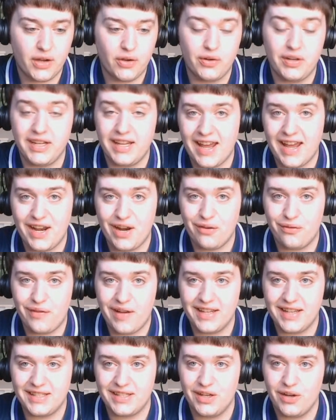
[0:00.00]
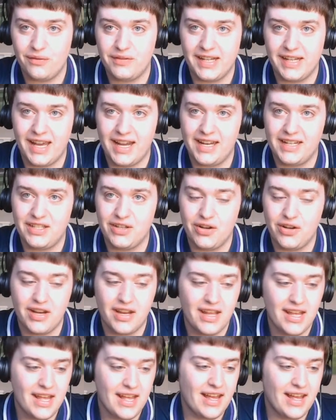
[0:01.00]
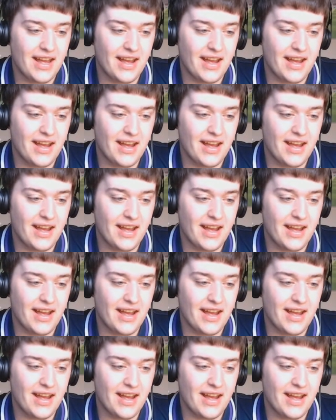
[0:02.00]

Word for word: I couldn't get here fast enough to get it done.